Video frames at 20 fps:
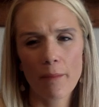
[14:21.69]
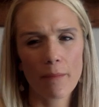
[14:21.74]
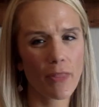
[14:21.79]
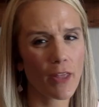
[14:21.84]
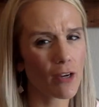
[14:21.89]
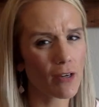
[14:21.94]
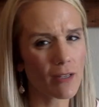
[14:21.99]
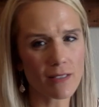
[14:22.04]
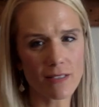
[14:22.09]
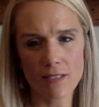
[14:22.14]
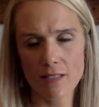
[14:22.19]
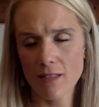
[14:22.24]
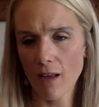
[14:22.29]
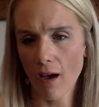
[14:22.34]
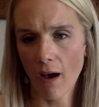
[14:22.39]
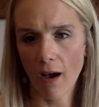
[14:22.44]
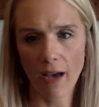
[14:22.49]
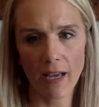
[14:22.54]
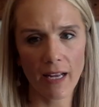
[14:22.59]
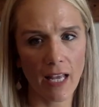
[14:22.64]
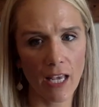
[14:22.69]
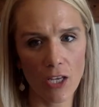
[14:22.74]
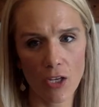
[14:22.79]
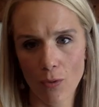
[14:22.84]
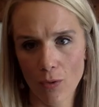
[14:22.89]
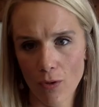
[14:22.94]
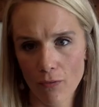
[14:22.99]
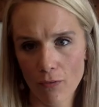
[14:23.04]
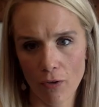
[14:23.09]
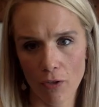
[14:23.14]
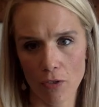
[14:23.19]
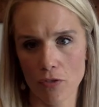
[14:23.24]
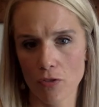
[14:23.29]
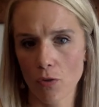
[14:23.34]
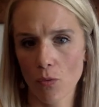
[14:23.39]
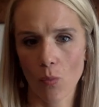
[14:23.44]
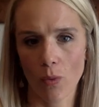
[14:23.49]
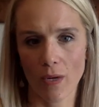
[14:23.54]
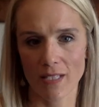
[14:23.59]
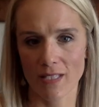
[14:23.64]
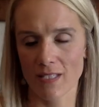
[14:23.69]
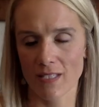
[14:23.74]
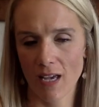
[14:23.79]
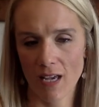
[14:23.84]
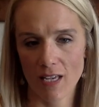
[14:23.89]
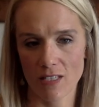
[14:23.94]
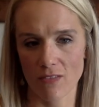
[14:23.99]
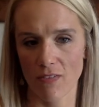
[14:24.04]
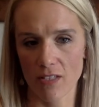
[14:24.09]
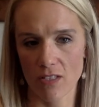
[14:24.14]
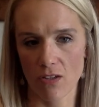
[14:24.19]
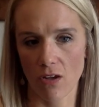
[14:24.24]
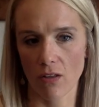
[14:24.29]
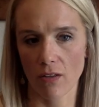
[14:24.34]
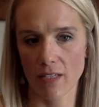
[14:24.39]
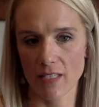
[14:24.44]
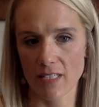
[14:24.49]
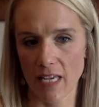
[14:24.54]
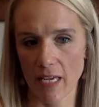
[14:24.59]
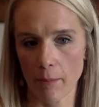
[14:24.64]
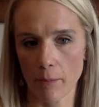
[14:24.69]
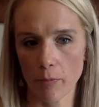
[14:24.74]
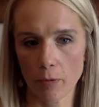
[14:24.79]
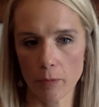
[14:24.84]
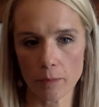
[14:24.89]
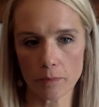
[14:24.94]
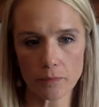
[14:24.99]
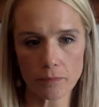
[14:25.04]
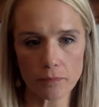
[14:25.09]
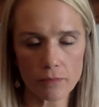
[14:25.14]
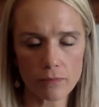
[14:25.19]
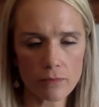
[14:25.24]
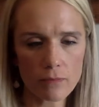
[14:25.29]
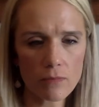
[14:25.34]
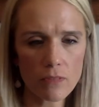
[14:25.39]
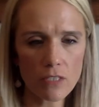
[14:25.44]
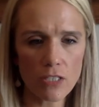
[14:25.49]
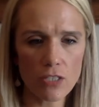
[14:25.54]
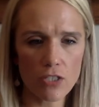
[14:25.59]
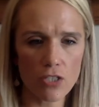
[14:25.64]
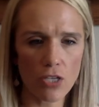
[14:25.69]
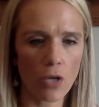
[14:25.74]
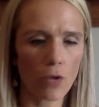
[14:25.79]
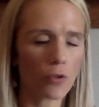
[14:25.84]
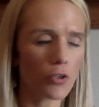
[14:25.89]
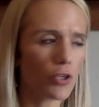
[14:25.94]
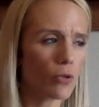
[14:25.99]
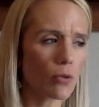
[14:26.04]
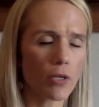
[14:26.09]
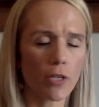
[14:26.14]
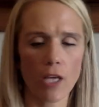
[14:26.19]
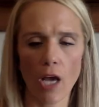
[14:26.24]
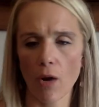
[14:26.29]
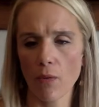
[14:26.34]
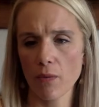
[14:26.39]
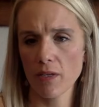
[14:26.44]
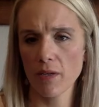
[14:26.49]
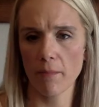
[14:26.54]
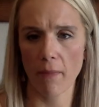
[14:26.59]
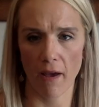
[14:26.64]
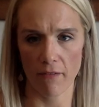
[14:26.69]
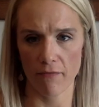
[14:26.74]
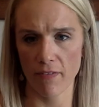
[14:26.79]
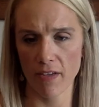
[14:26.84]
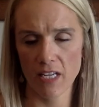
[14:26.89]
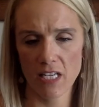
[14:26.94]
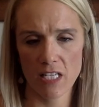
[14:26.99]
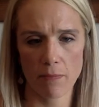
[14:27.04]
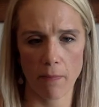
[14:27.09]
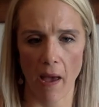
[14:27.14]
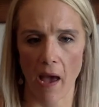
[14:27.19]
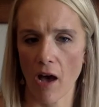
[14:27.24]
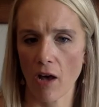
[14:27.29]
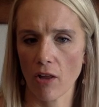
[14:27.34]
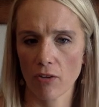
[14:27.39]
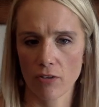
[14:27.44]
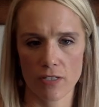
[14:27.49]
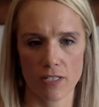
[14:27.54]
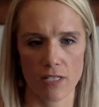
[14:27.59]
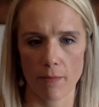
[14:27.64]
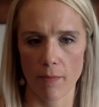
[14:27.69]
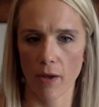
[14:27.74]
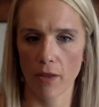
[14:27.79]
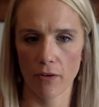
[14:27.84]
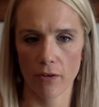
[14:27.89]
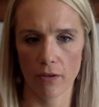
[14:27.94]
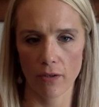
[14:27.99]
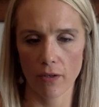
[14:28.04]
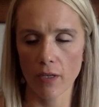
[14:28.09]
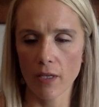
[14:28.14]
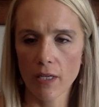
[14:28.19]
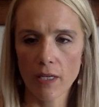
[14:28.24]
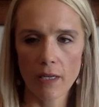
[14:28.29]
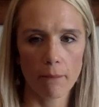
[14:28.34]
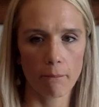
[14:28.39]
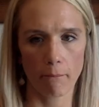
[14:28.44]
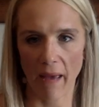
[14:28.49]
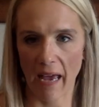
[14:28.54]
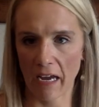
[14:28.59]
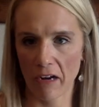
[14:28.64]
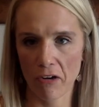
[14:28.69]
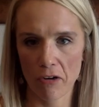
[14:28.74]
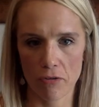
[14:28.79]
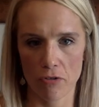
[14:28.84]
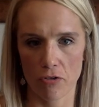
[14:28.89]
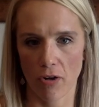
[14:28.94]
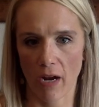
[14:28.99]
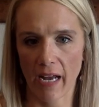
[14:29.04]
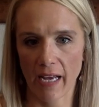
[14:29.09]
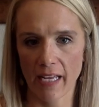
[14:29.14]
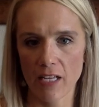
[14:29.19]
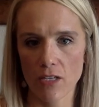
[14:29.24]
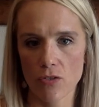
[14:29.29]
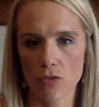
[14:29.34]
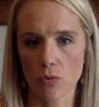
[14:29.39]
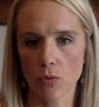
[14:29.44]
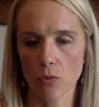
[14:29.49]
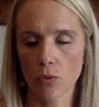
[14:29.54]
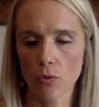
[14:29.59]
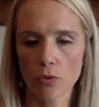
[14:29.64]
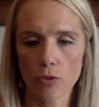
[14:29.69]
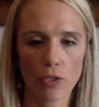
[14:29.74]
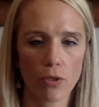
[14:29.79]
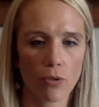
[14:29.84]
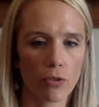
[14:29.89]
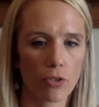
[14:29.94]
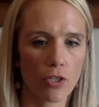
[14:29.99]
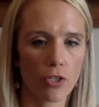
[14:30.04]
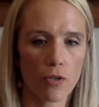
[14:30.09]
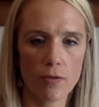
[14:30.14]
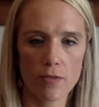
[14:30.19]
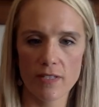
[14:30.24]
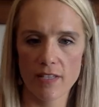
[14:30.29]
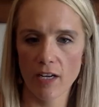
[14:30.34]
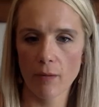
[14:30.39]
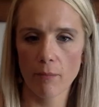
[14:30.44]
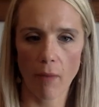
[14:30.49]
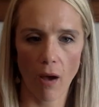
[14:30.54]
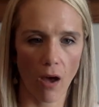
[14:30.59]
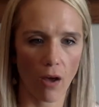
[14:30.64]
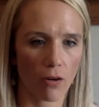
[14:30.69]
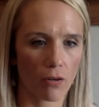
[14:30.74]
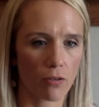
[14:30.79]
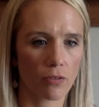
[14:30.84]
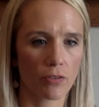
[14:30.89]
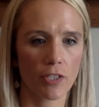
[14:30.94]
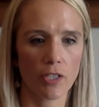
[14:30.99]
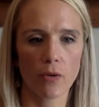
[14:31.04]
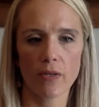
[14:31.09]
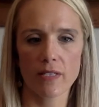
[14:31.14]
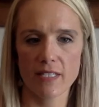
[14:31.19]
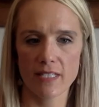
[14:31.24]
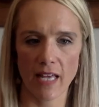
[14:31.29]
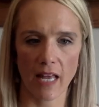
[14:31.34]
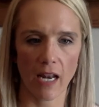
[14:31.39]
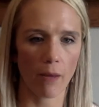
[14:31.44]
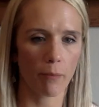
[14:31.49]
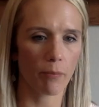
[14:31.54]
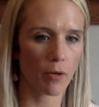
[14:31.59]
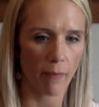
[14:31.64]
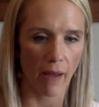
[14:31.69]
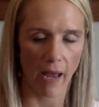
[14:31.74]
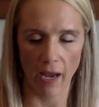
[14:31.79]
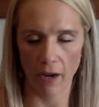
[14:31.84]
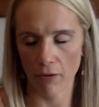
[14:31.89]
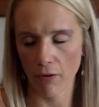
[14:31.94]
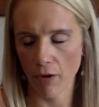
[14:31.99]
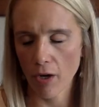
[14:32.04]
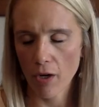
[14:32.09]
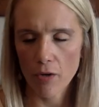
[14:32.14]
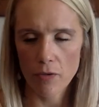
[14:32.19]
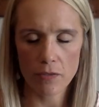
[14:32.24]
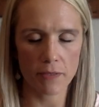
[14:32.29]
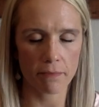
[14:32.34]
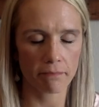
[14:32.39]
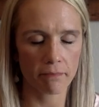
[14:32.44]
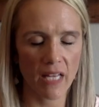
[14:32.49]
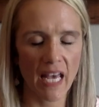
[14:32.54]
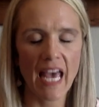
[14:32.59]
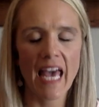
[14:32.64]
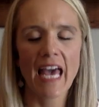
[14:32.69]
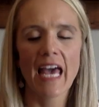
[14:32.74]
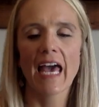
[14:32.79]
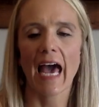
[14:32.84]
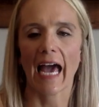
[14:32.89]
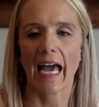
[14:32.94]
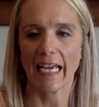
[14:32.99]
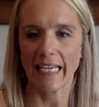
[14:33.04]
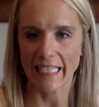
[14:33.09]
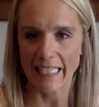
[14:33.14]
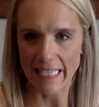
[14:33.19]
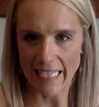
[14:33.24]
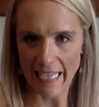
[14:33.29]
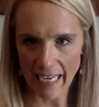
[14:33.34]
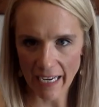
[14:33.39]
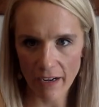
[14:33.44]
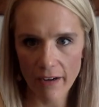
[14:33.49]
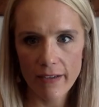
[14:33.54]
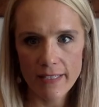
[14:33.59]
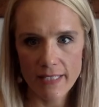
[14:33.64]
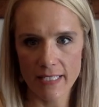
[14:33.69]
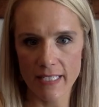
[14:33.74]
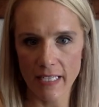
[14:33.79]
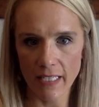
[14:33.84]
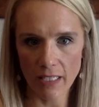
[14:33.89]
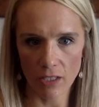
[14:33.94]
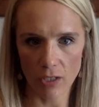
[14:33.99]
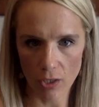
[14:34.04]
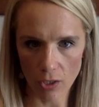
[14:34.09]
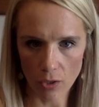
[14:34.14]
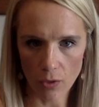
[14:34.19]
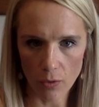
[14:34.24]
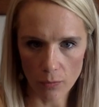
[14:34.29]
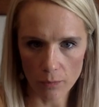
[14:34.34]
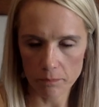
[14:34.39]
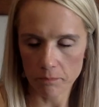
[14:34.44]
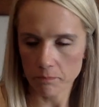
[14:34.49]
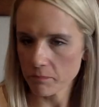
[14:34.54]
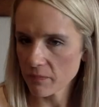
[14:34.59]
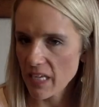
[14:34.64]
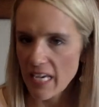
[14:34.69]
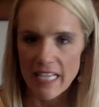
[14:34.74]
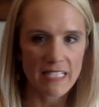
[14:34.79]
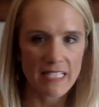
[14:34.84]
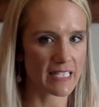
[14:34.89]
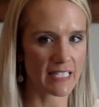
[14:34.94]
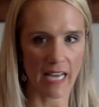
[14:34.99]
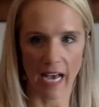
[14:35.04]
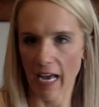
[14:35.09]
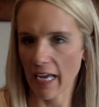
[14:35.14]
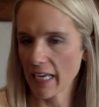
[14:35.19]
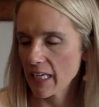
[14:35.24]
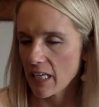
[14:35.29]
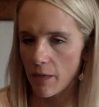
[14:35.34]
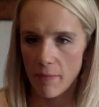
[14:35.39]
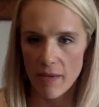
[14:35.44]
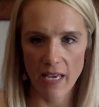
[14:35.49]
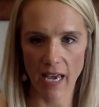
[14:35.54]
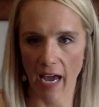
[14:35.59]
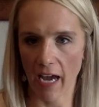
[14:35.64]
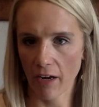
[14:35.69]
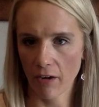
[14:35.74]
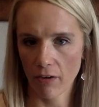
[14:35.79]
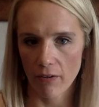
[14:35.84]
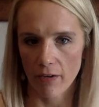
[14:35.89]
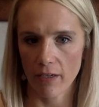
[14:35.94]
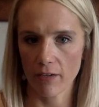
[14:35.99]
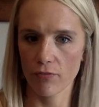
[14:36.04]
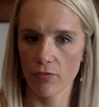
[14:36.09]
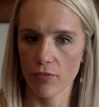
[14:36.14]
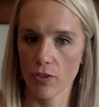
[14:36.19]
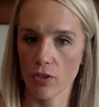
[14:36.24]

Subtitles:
There is not a universal one-size-fits-all example. So you could go into MyFitnessPal or some other macro tracking tool. You could use their model. You could set up your macros. I guarantee you it's not going to be accurate